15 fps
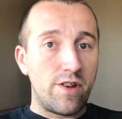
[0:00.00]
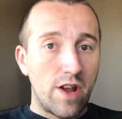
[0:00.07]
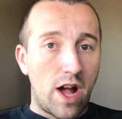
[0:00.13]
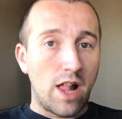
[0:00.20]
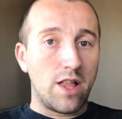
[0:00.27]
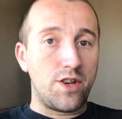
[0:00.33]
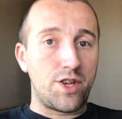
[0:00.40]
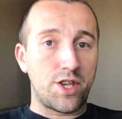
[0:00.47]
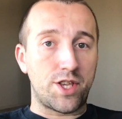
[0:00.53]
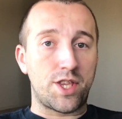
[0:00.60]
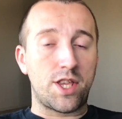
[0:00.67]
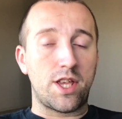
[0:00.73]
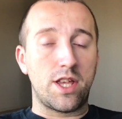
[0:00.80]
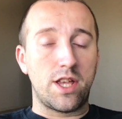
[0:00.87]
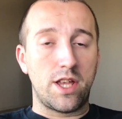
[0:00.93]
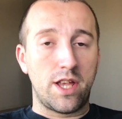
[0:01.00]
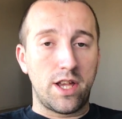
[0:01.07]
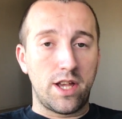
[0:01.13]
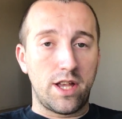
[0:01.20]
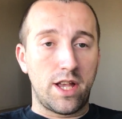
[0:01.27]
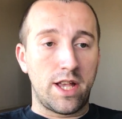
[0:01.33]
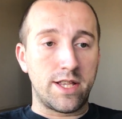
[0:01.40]
knowledge, as
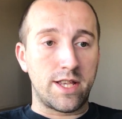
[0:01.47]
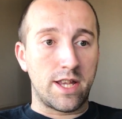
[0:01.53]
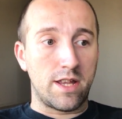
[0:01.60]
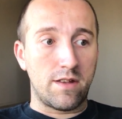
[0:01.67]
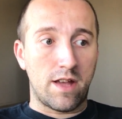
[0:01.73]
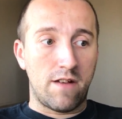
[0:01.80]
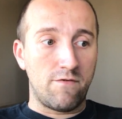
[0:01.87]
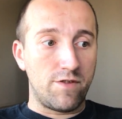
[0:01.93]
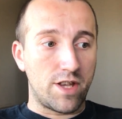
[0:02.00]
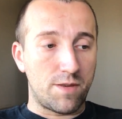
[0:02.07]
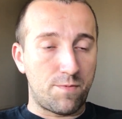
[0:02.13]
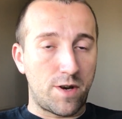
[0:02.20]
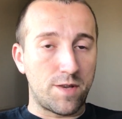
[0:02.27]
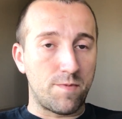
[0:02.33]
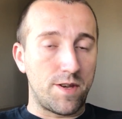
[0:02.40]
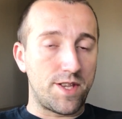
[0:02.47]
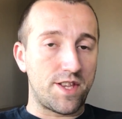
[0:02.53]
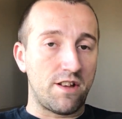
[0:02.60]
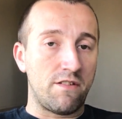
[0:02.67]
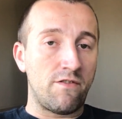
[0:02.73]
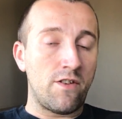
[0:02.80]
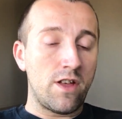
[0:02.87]
I would express
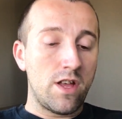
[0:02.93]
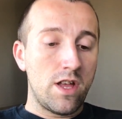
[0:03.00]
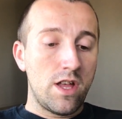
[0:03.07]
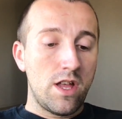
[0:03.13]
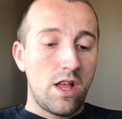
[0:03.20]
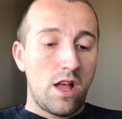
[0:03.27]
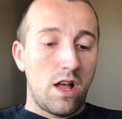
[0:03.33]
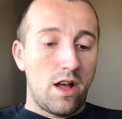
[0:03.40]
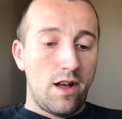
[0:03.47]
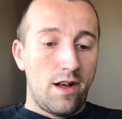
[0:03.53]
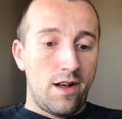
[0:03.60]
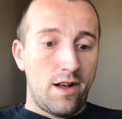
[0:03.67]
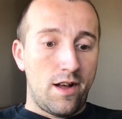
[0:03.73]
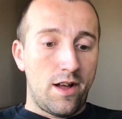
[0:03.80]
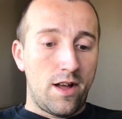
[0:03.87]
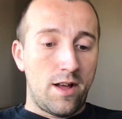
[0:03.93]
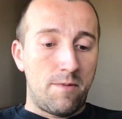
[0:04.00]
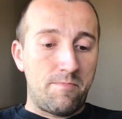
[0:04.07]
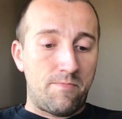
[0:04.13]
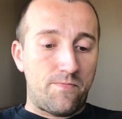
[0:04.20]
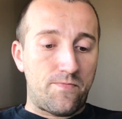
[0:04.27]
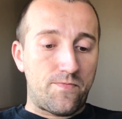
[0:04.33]
myself, uh,
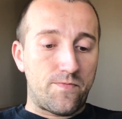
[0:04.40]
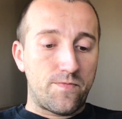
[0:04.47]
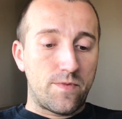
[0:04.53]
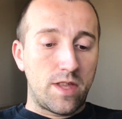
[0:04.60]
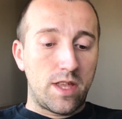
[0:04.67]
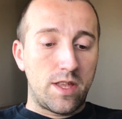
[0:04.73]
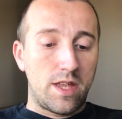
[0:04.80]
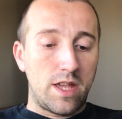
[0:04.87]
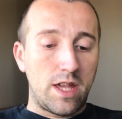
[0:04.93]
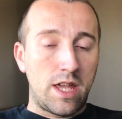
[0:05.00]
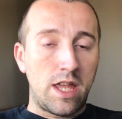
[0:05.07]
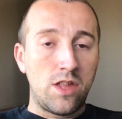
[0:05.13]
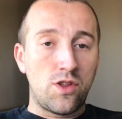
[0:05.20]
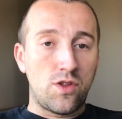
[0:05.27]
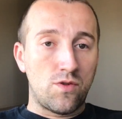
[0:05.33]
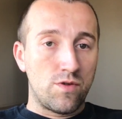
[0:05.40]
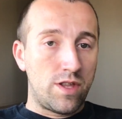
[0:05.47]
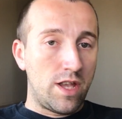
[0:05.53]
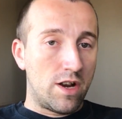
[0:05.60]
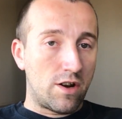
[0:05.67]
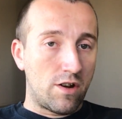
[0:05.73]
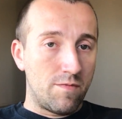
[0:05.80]
into
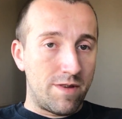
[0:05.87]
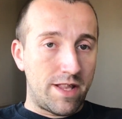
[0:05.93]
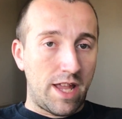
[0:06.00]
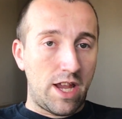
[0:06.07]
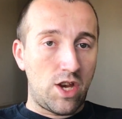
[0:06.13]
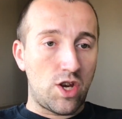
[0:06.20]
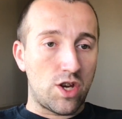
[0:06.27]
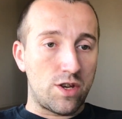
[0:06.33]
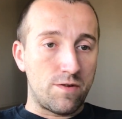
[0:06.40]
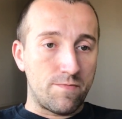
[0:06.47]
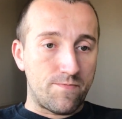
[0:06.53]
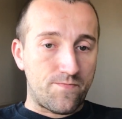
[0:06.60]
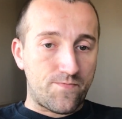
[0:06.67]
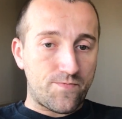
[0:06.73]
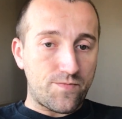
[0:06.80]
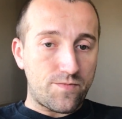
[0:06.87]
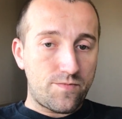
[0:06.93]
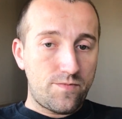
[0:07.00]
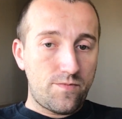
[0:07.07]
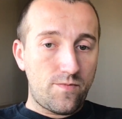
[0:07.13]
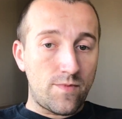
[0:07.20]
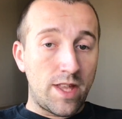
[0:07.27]
the argumentation
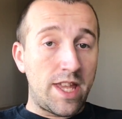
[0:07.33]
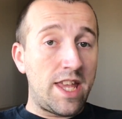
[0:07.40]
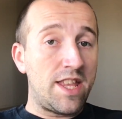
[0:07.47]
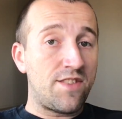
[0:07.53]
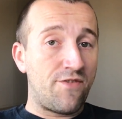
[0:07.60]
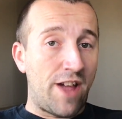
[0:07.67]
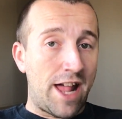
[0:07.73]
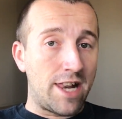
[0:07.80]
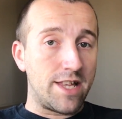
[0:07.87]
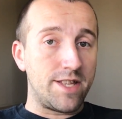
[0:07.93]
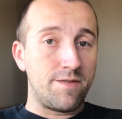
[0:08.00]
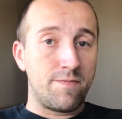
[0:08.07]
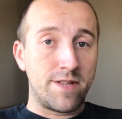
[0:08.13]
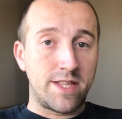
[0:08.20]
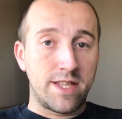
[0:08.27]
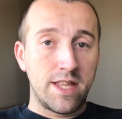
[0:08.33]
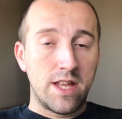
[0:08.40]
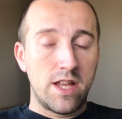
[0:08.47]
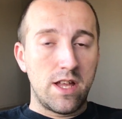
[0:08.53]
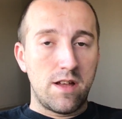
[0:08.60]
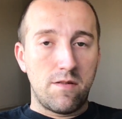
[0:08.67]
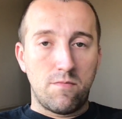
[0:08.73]
is valid. But
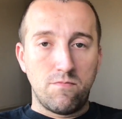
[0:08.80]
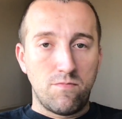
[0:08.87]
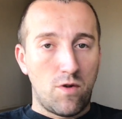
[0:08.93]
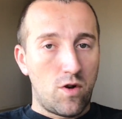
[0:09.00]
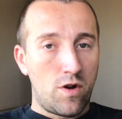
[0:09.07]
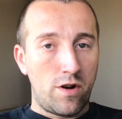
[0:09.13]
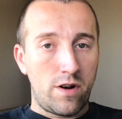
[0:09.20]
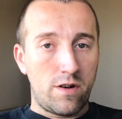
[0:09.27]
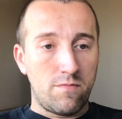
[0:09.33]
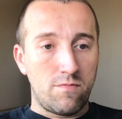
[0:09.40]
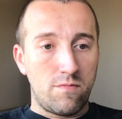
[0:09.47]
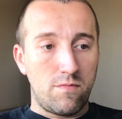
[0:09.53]
more